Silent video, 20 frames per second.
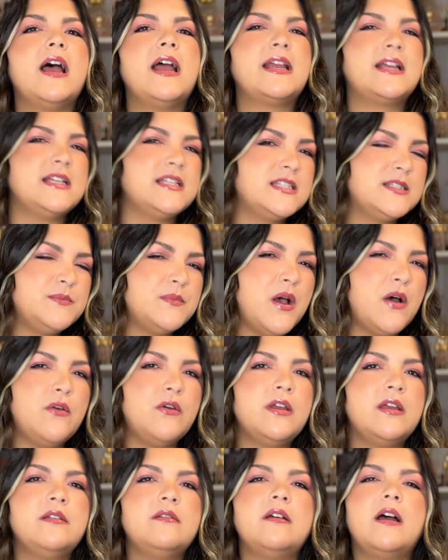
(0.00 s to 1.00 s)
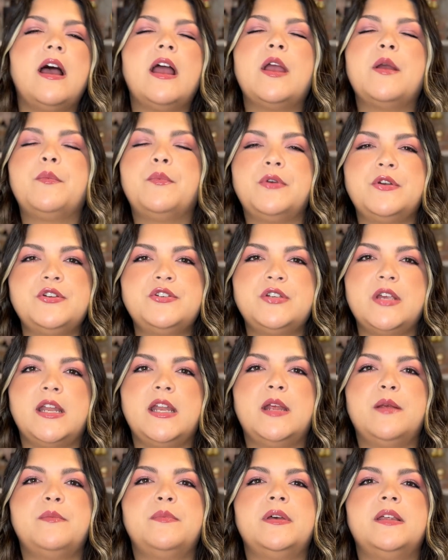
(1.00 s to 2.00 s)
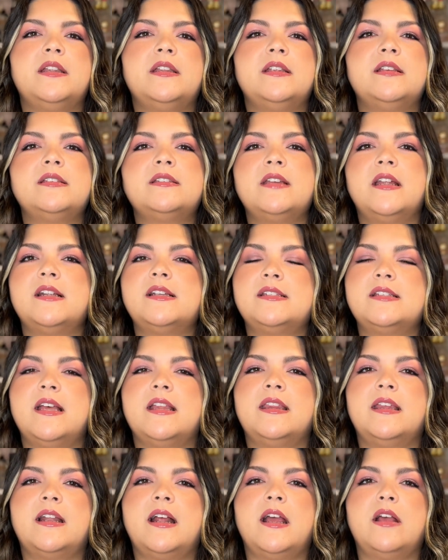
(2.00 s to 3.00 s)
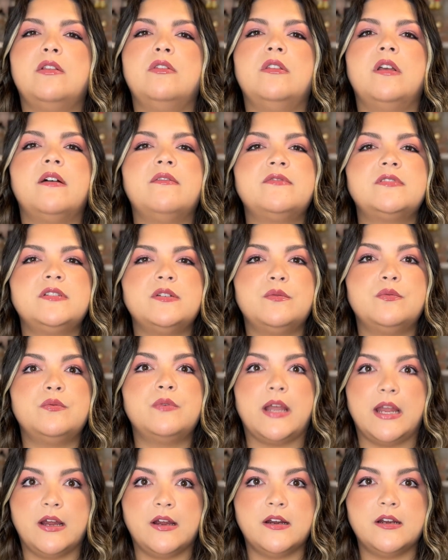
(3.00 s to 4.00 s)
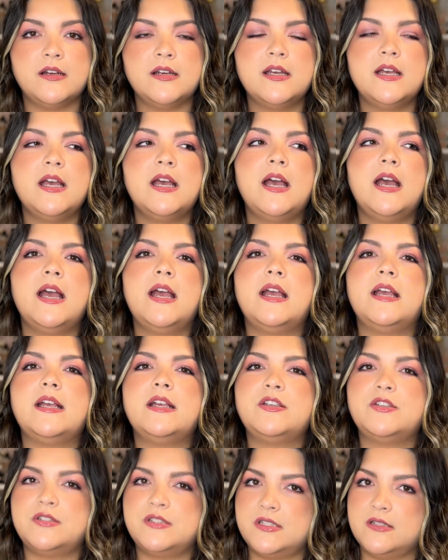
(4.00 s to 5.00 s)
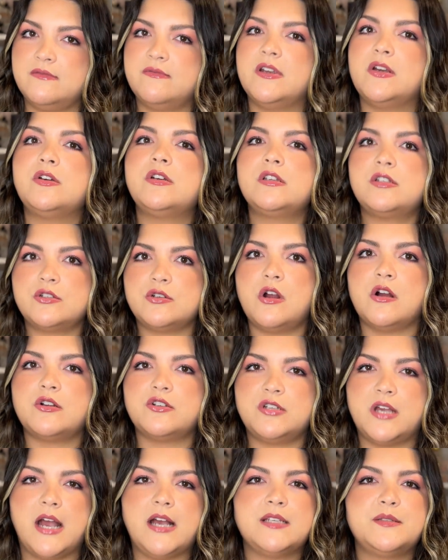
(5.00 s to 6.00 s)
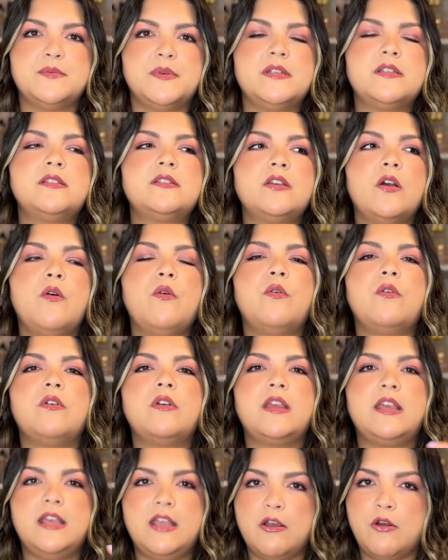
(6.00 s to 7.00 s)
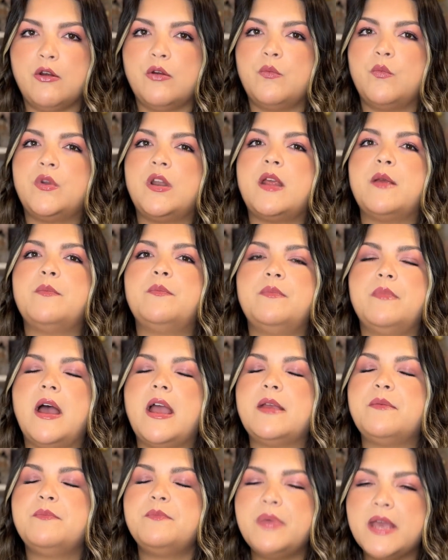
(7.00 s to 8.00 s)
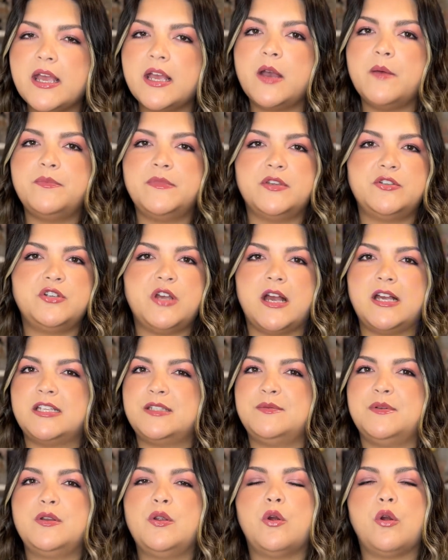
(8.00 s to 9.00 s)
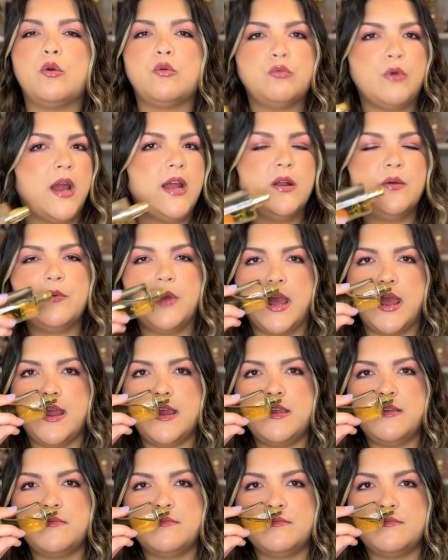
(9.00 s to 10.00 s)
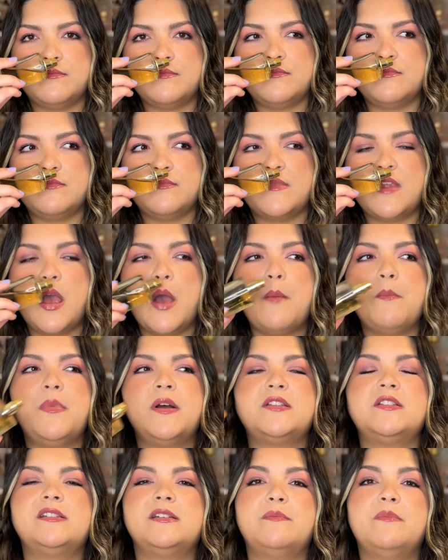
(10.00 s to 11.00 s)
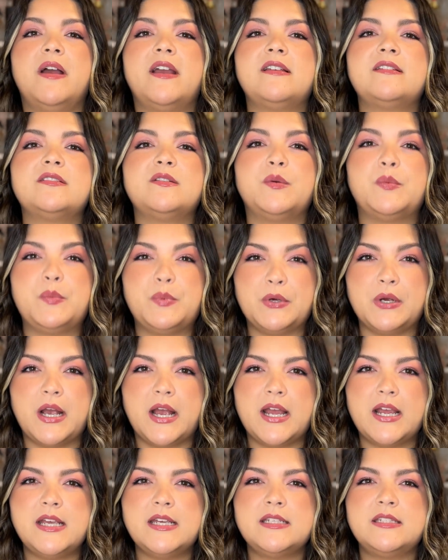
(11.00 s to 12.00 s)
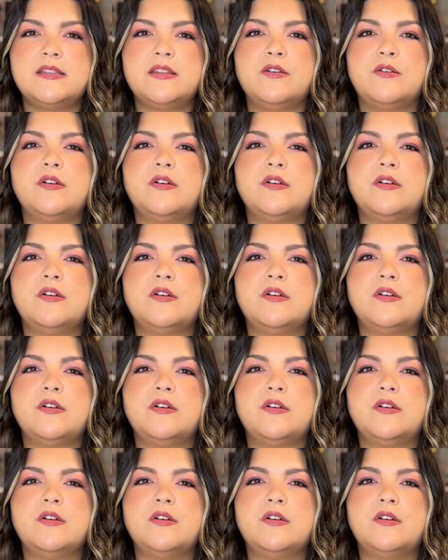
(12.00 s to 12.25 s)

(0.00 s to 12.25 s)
can smell it, I appreciate it, but it's not a scent that I love to wear. It's a very strong jasmine. So here, when I pick up the jasmine right away, but to my surprise,